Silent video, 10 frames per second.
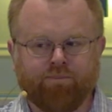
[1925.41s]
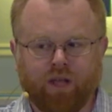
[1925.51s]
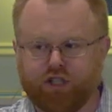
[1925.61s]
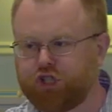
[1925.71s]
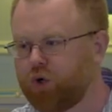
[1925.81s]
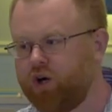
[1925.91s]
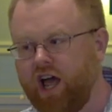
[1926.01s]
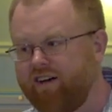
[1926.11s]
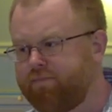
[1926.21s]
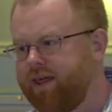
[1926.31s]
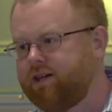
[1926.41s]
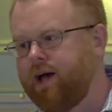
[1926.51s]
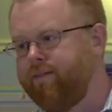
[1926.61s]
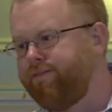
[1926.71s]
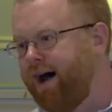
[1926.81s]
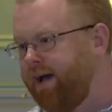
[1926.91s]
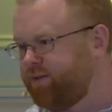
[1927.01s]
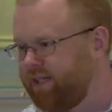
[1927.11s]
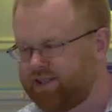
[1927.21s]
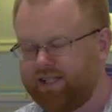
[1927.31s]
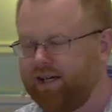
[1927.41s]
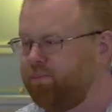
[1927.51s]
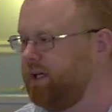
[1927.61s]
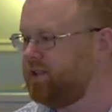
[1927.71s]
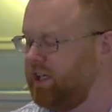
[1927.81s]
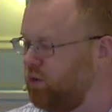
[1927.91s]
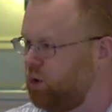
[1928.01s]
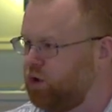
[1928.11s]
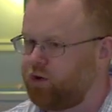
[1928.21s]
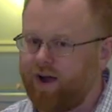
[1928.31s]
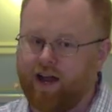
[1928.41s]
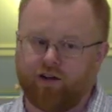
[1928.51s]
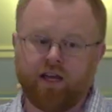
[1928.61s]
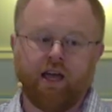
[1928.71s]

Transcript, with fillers: And sure enough, by the time 516 BC rolled around,